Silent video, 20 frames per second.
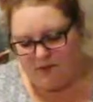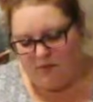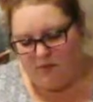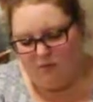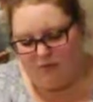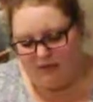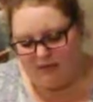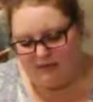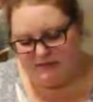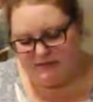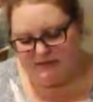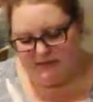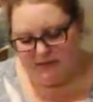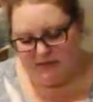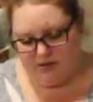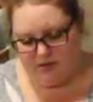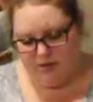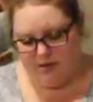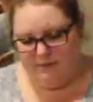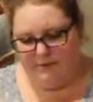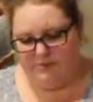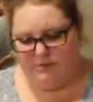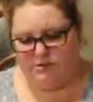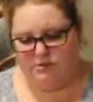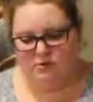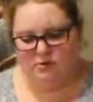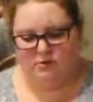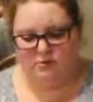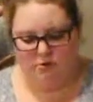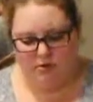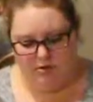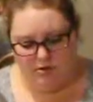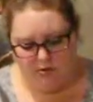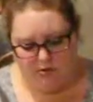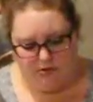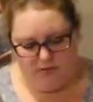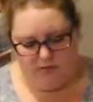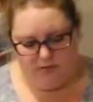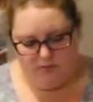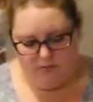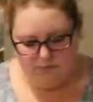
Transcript: Why is making strawberries so important to you?